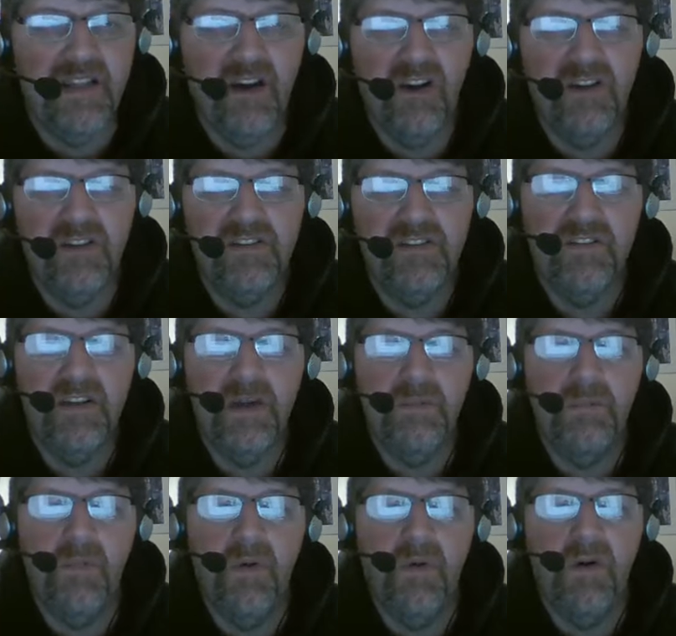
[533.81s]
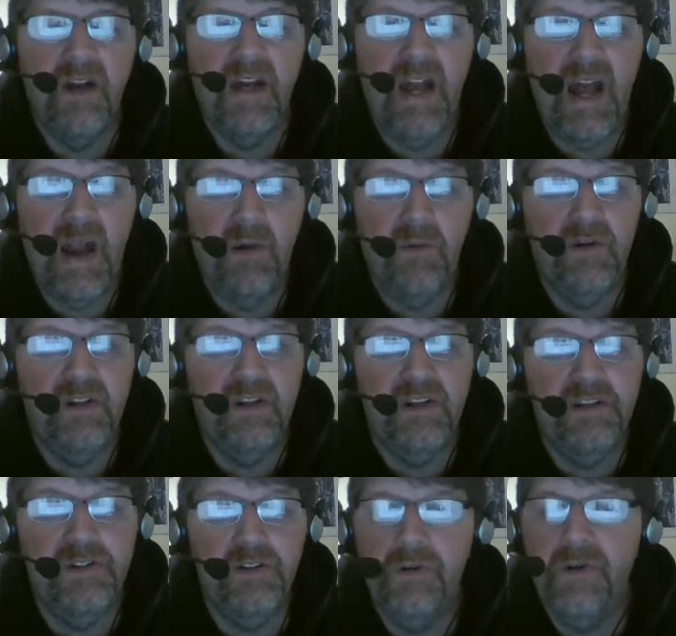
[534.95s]
thought of something more that I would
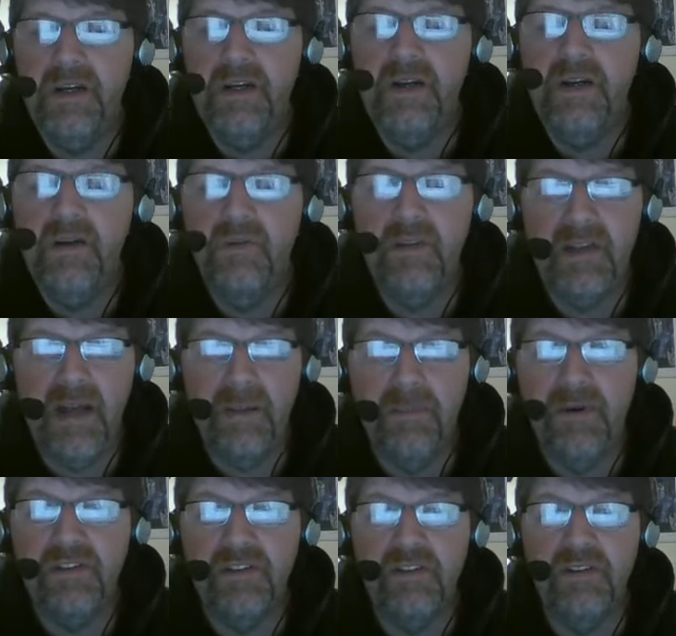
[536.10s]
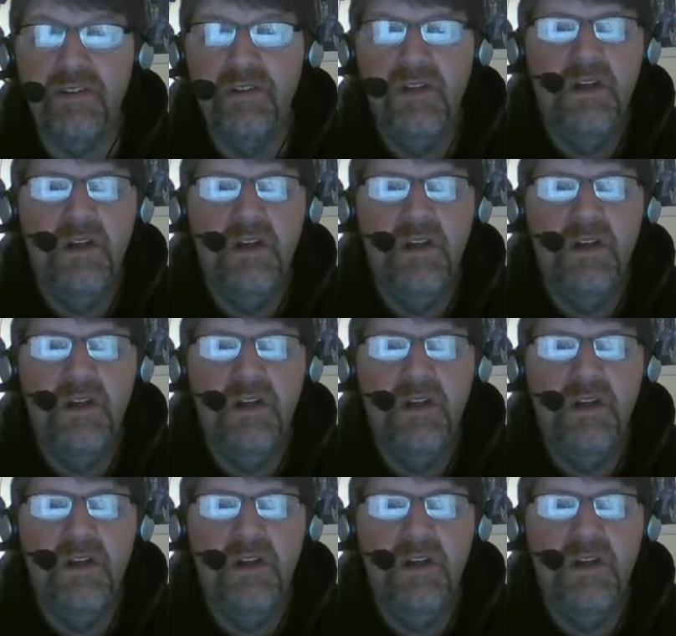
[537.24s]
enjoy with that person,